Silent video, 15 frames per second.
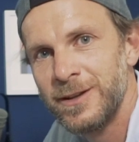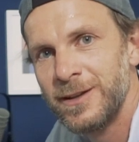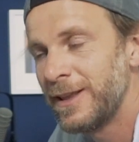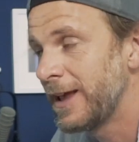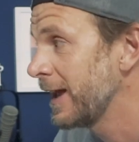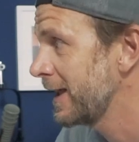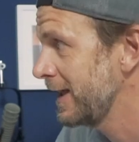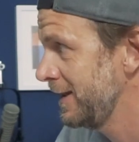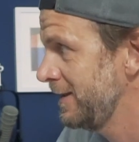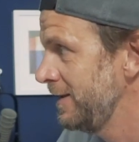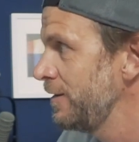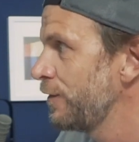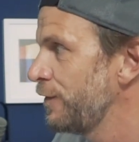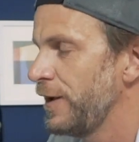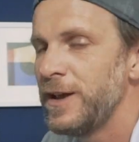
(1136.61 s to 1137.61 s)
Like in
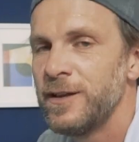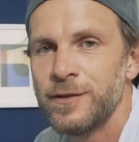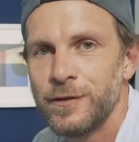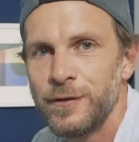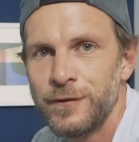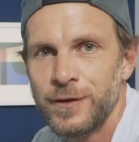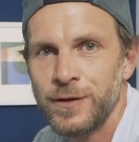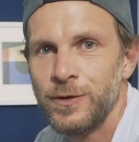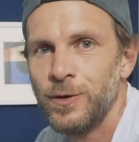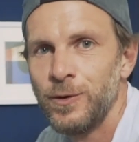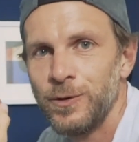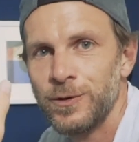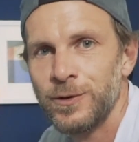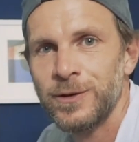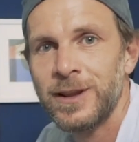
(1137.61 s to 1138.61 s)
this phase of the
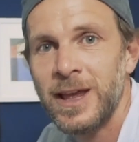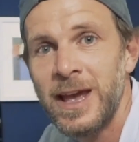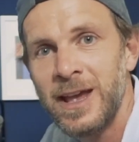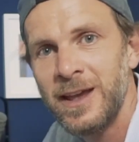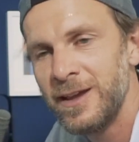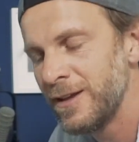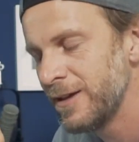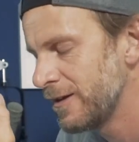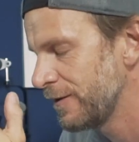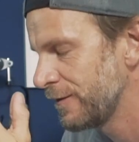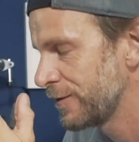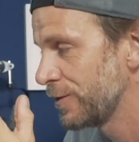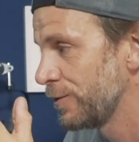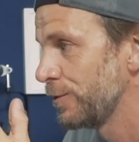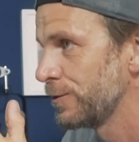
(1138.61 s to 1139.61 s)
whole day,
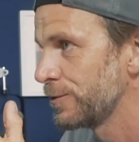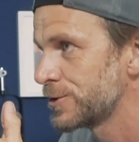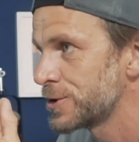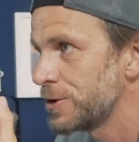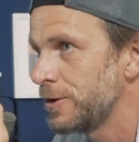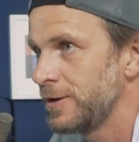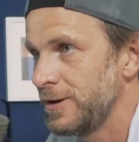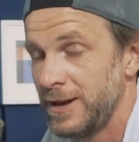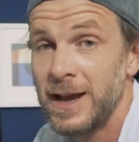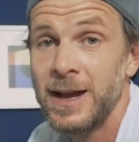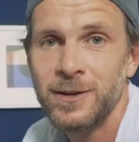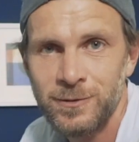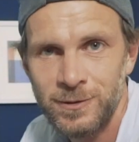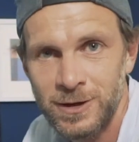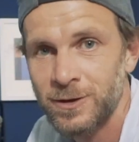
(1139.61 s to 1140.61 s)
of the whole journey, I
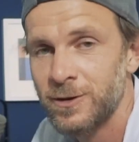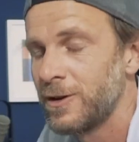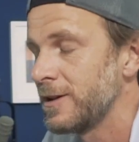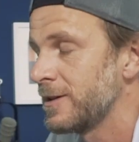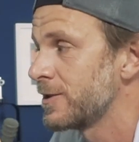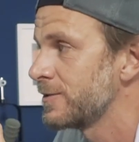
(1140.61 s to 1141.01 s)
don't want to call it a